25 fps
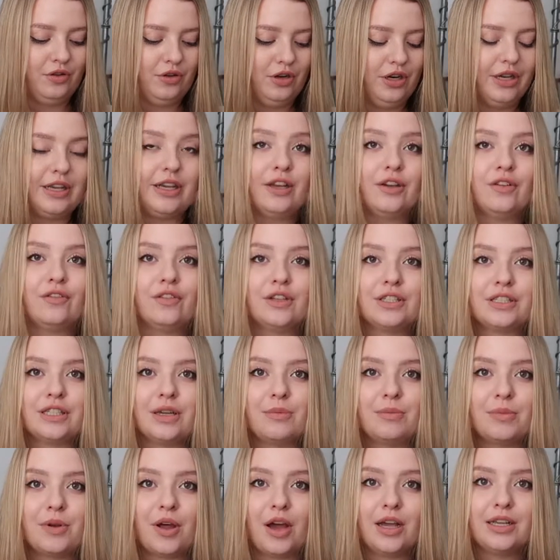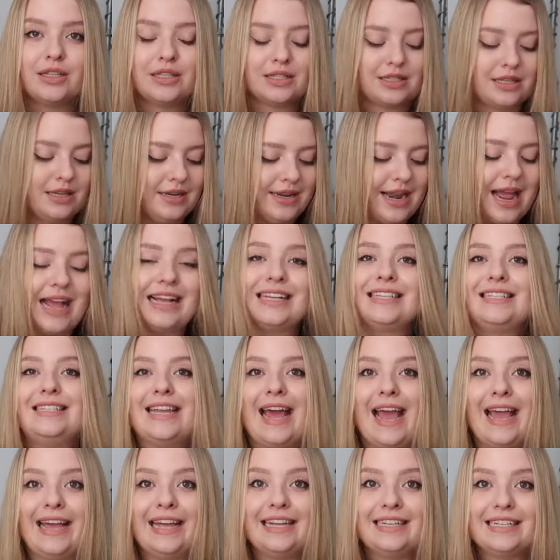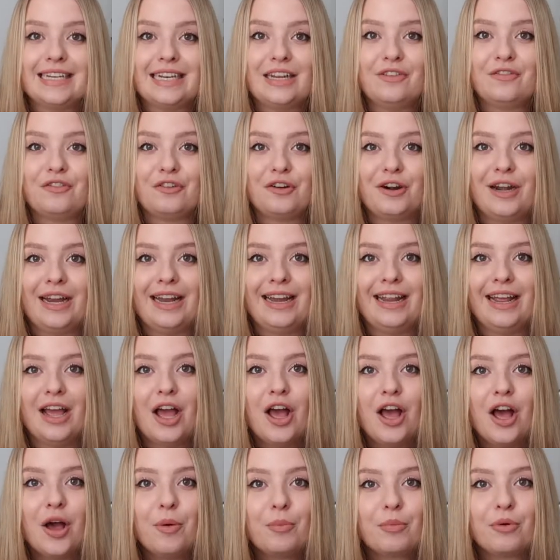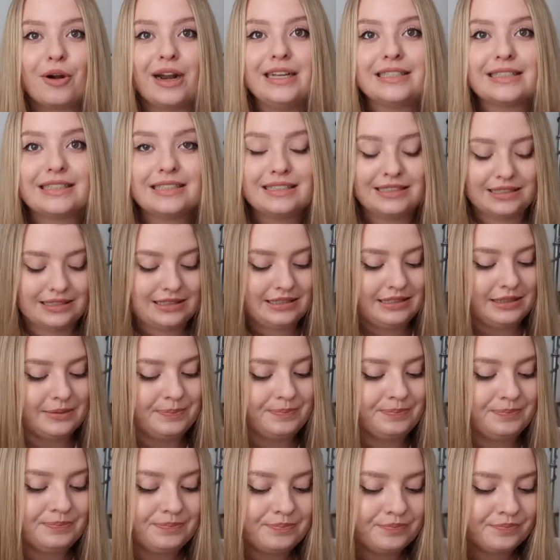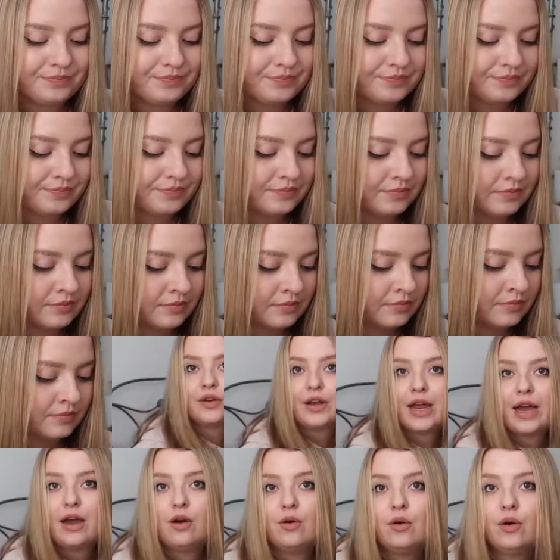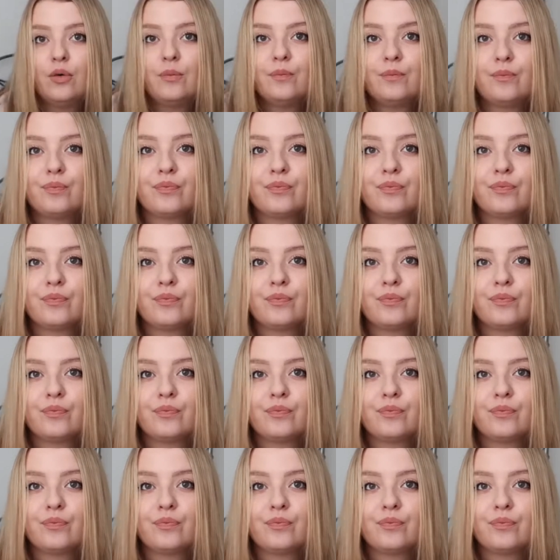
you're looking for some nice next day delivery presents. Now,